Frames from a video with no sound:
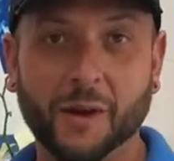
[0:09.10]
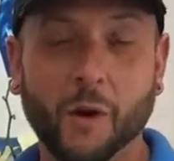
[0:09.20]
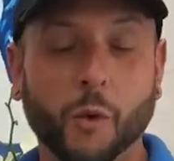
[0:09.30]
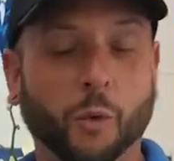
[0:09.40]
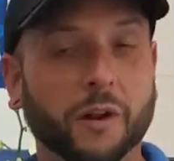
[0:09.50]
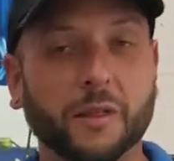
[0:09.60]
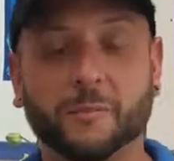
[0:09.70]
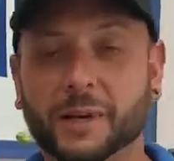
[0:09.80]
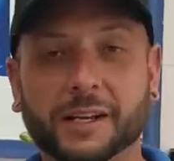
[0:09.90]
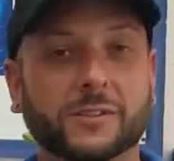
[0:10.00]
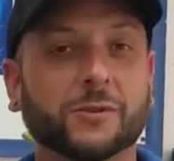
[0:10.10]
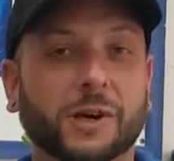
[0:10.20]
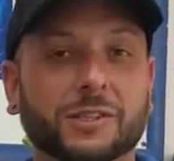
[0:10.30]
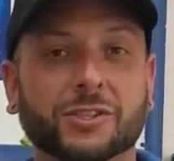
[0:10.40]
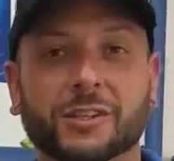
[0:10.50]
One of the biggest
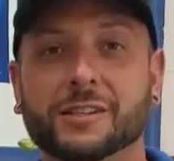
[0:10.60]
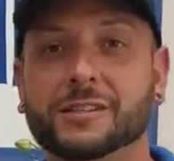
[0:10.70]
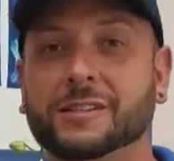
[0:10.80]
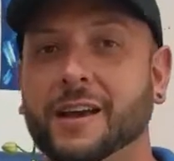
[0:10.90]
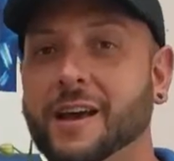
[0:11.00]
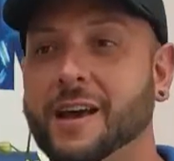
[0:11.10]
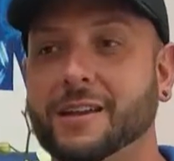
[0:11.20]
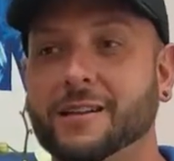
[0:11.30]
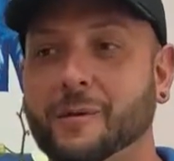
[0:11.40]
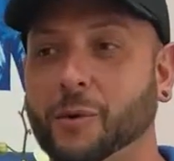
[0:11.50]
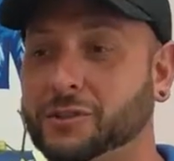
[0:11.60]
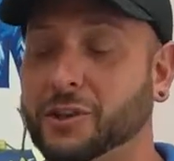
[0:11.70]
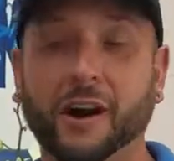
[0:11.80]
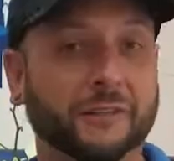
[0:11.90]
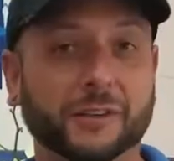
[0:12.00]
questions and most
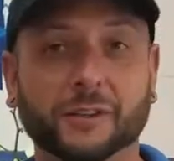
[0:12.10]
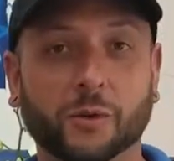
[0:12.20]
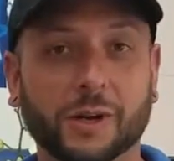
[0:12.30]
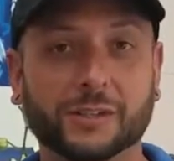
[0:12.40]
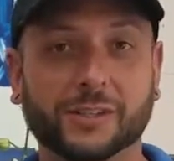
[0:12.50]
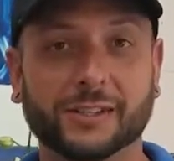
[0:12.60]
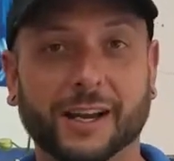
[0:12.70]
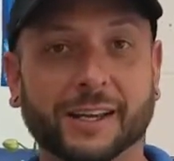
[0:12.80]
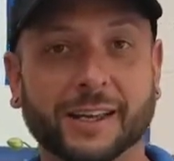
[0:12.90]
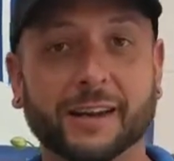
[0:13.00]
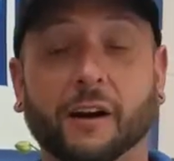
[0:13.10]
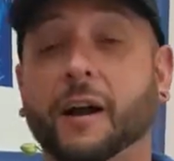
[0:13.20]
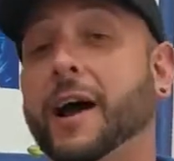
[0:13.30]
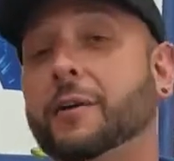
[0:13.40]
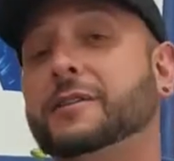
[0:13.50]
often questions I get are
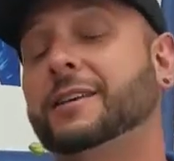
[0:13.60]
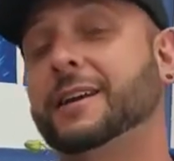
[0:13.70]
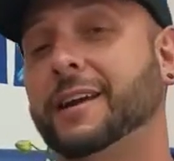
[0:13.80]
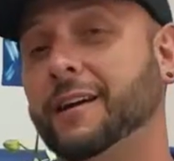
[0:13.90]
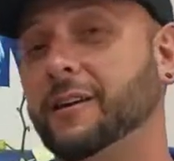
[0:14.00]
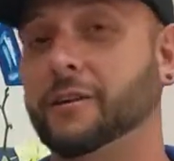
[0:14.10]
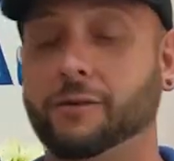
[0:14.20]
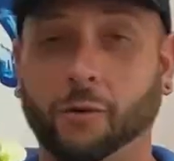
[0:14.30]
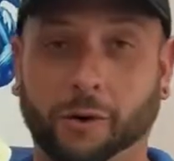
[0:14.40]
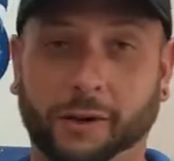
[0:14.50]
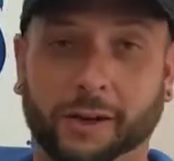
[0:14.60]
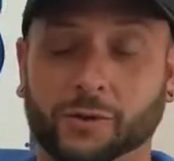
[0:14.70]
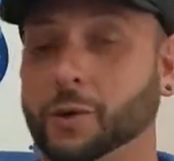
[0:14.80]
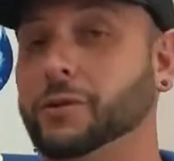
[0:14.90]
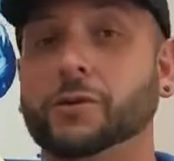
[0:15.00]
how to take care of orchids.
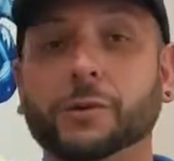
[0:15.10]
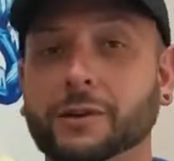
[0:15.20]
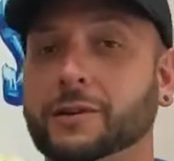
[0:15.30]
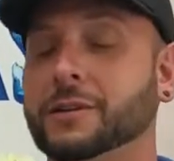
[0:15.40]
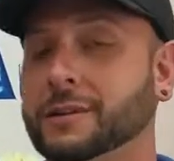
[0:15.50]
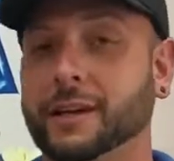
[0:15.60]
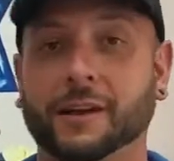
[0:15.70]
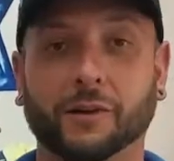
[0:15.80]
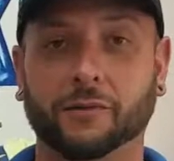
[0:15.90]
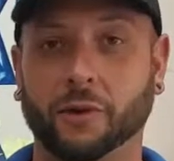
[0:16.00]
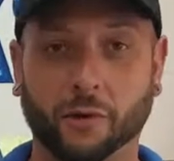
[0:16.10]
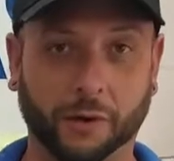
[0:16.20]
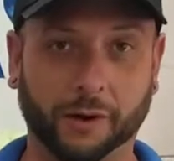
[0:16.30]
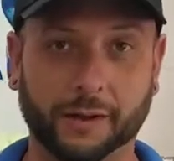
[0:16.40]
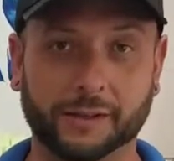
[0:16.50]
What do we do to take care of our
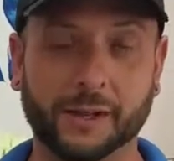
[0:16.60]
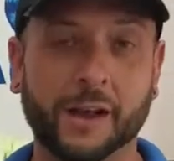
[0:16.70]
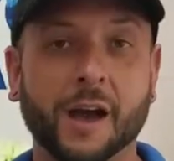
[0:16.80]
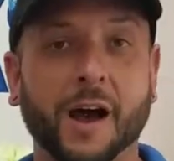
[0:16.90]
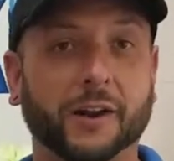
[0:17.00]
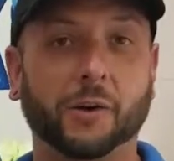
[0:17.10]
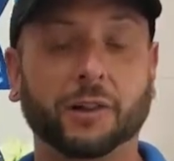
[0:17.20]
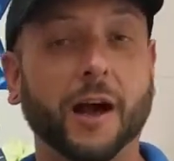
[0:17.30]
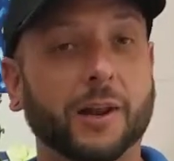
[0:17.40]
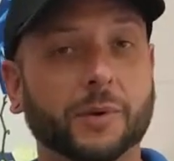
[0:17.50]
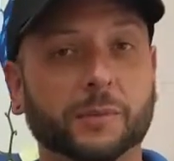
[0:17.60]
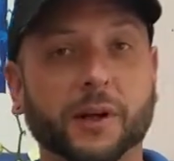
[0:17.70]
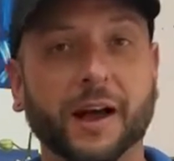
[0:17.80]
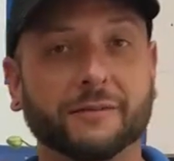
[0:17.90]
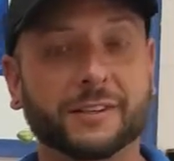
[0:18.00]
orchids? I know a lot of people
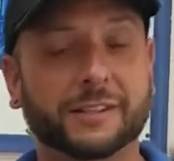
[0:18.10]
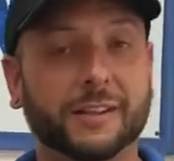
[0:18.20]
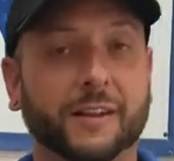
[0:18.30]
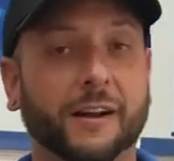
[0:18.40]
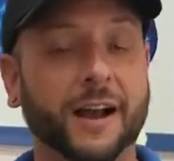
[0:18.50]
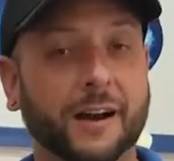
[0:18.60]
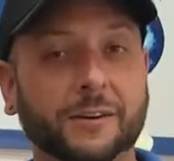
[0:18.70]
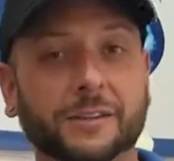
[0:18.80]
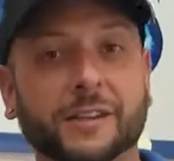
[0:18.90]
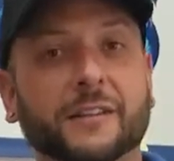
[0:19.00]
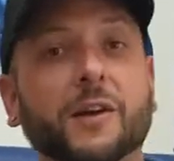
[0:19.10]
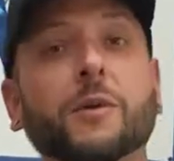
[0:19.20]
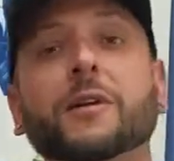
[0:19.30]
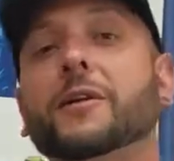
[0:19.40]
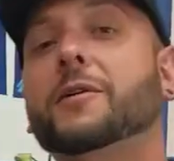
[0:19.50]
have these in their house and they
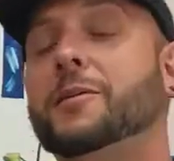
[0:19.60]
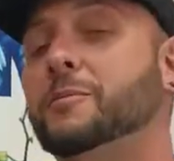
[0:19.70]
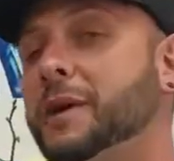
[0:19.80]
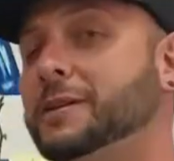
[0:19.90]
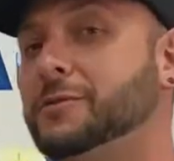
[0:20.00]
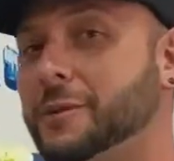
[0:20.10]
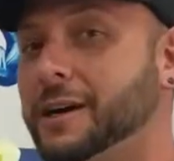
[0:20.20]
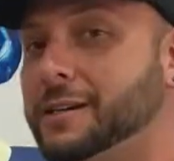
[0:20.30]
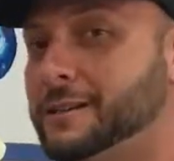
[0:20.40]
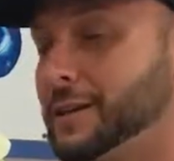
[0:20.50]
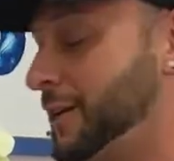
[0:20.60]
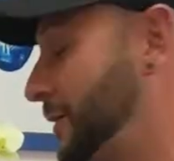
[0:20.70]
want to know the best ways to get them